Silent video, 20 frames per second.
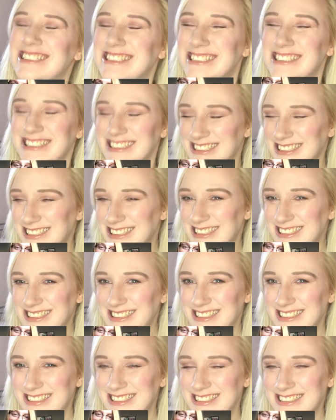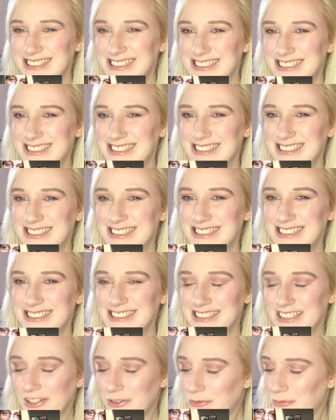Okay,
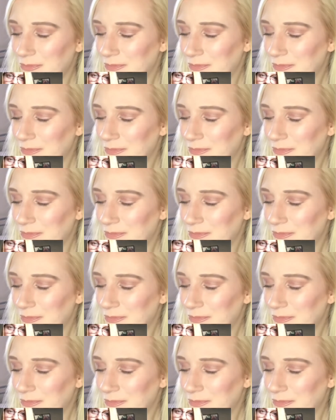awesome.